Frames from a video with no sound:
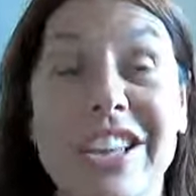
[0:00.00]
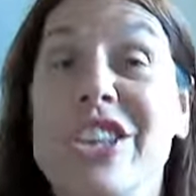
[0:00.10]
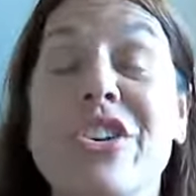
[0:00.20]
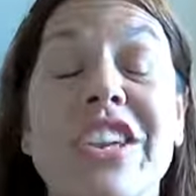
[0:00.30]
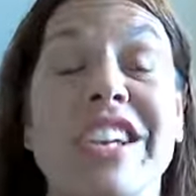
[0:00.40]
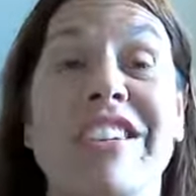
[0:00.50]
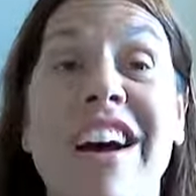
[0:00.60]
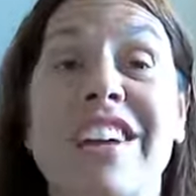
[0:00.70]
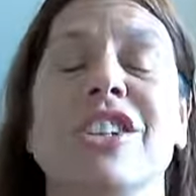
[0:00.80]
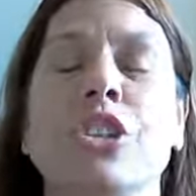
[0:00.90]
you
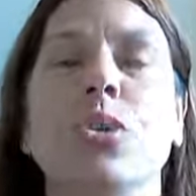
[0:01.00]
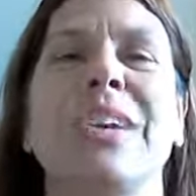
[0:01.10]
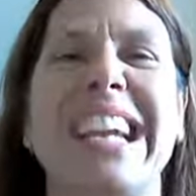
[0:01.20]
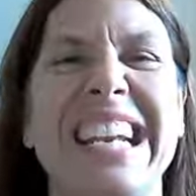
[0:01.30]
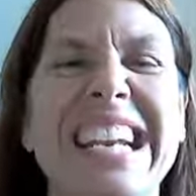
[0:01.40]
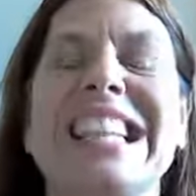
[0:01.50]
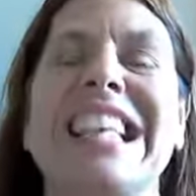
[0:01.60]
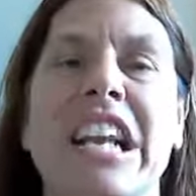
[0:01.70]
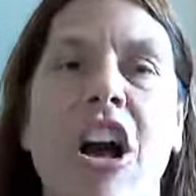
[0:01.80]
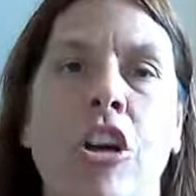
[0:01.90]
cannot do
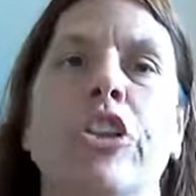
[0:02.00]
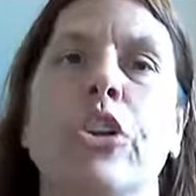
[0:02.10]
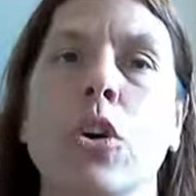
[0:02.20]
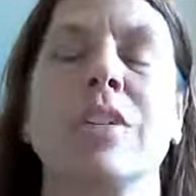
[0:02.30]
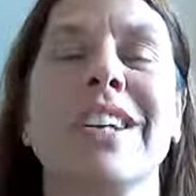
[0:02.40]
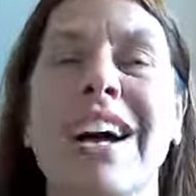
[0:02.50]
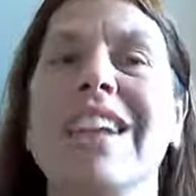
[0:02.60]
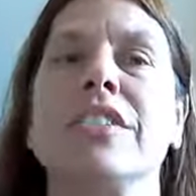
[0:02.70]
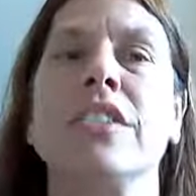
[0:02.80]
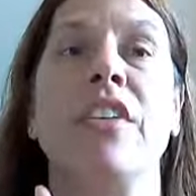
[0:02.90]
anything on your own. God
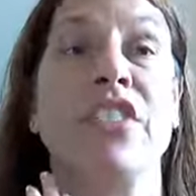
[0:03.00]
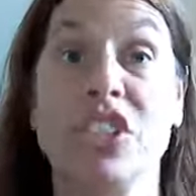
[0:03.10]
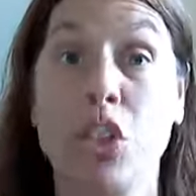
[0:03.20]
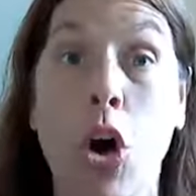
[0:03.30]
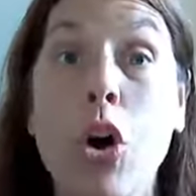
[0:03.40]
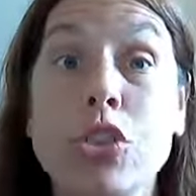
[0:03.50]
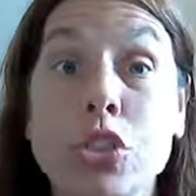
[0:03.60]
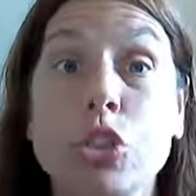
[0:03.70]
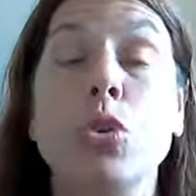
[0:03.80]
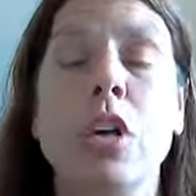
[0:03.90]
is, if He's called
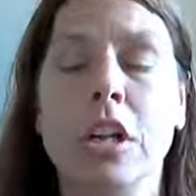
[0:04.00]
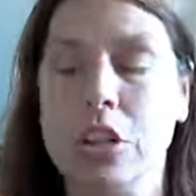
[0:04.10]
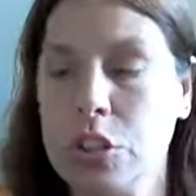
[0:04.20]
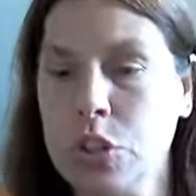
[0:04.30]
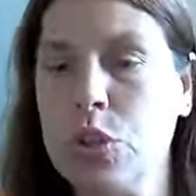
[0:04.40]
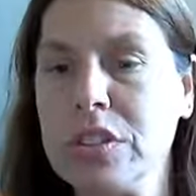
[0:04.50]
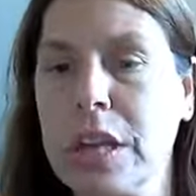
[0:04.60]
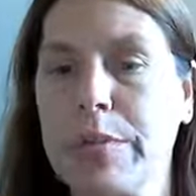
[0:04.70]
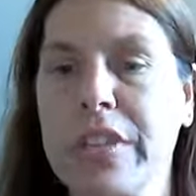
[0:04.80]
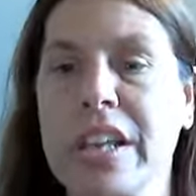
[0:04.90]
you to do
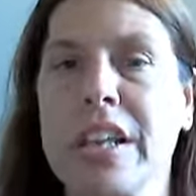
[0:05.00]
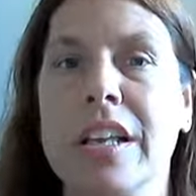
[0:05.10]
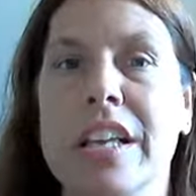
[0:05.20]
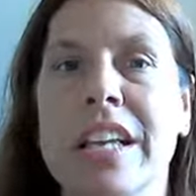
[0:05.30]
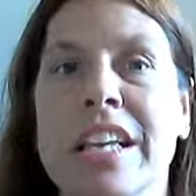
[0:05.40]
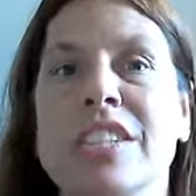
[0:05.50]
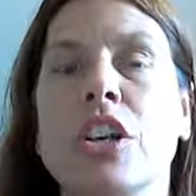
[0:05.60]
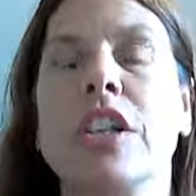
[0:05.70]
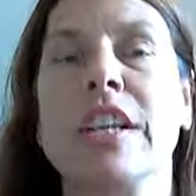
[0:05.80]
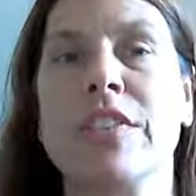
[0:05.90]
something, He's
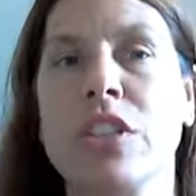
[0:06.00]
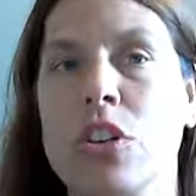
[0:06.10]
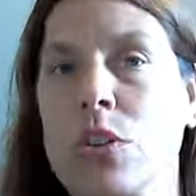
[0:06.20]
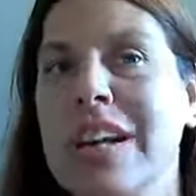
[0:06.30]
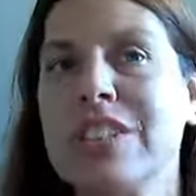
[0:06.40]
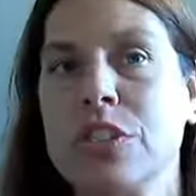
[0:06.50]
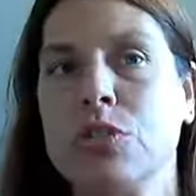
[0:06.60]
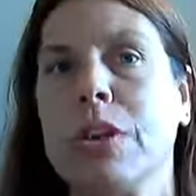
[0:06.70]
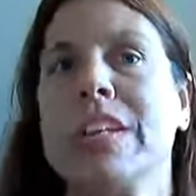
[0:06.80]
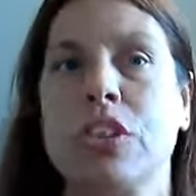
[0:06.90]
going to give you the grace and
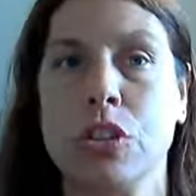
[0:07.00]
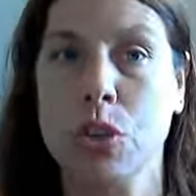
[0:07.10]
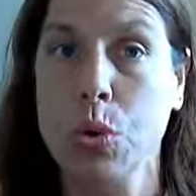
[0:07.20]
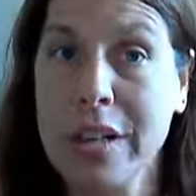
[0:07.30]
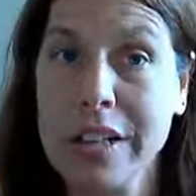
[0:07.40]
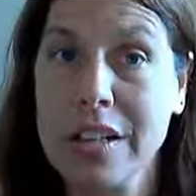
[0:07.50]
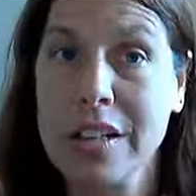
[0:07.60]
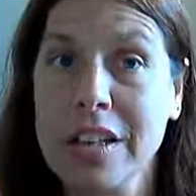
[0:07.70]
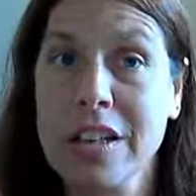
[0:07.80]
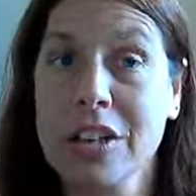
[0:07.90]
strength to do it.
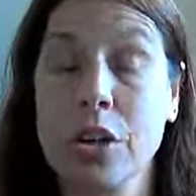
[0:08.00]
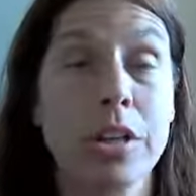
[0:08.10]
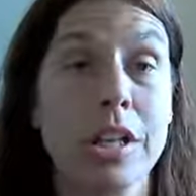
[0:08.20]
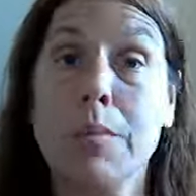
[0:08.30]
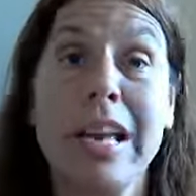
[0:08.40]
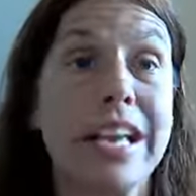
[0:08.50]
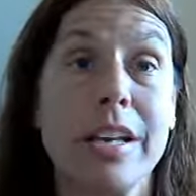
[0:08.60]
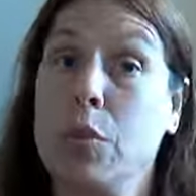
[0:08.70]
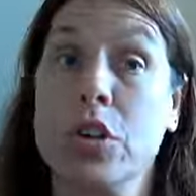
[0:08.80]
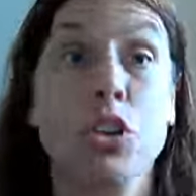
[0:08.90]
You know, He'll make
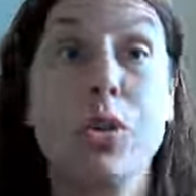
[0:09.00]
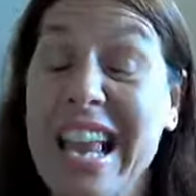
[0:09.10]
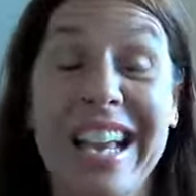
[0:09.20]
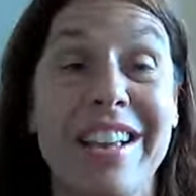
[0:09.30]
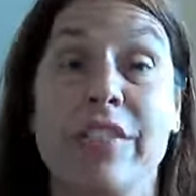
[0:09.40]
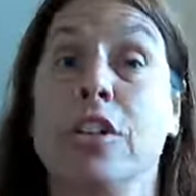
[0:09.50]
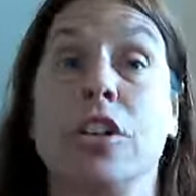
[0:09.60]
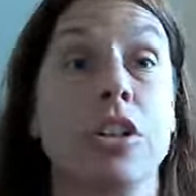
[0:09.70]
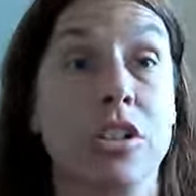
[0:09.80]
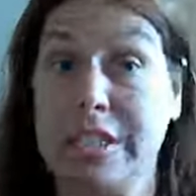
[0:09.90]
it where you can't even
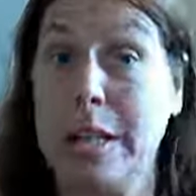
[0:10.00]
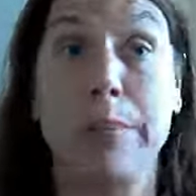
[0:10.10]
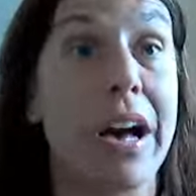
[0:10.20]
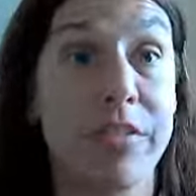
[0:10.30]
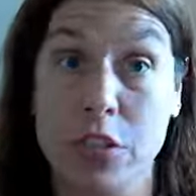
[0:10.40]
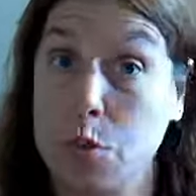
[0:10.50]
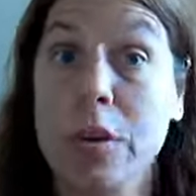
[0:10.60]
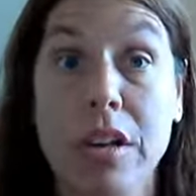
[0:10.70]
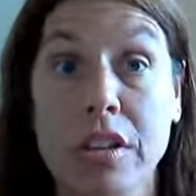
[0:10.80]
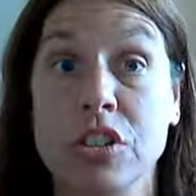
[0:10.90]
step out of His
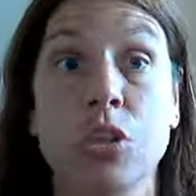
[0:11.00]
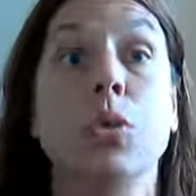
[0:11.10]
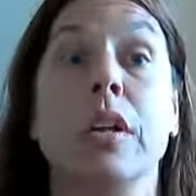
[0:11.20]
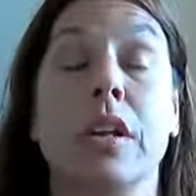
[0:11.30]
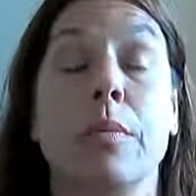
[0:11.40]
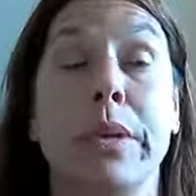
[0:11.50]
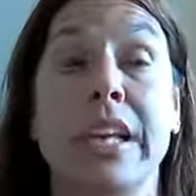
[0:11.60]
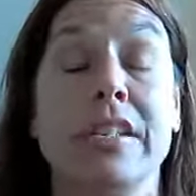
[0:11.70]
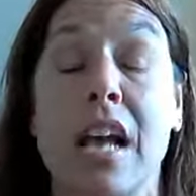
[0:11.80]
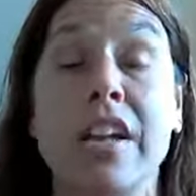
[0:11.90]
will and do it.
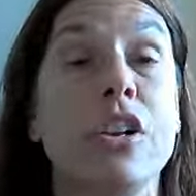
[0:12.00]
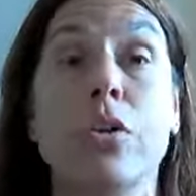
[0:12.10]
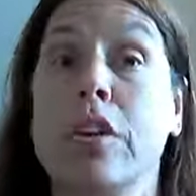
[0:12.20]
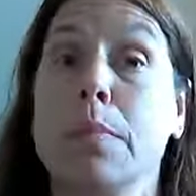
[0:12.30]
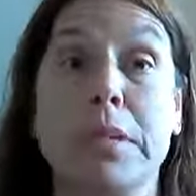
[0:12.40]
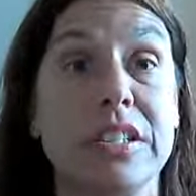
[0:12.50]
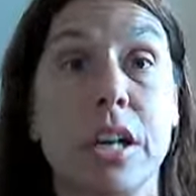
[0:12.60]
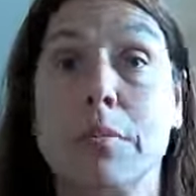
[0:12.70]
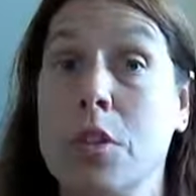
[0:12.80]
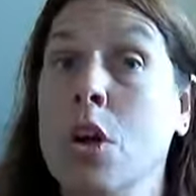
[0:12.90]
Because I know there have been
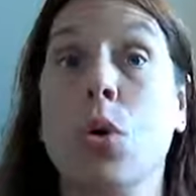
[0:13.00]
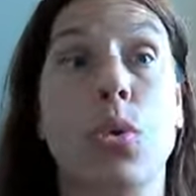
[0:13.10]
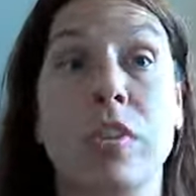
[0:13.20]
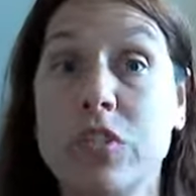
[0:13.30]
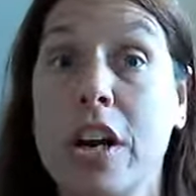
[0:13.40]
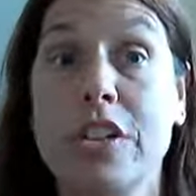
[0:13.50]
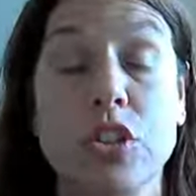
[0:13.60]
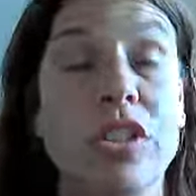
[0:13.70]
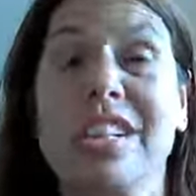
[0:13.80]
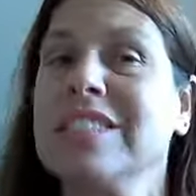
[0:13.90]
times we've tried to do
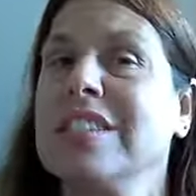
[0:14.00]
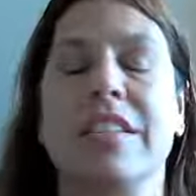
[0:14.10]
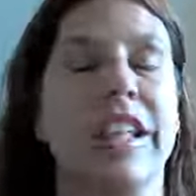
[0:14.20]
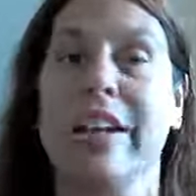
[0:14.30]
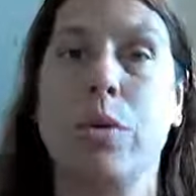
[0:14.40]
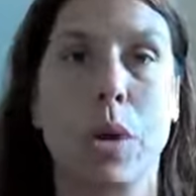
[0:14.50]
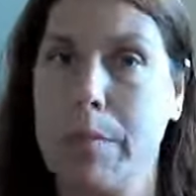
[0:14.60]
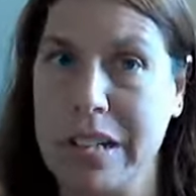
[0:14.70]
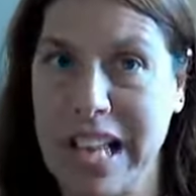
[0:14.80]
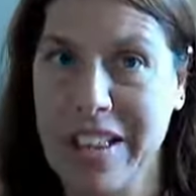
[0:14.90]
things, they don't
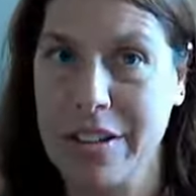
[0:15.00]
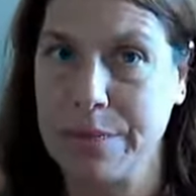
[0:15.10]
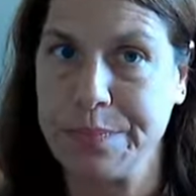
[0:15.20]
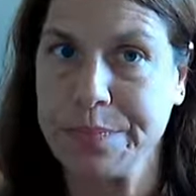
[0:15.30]
come together.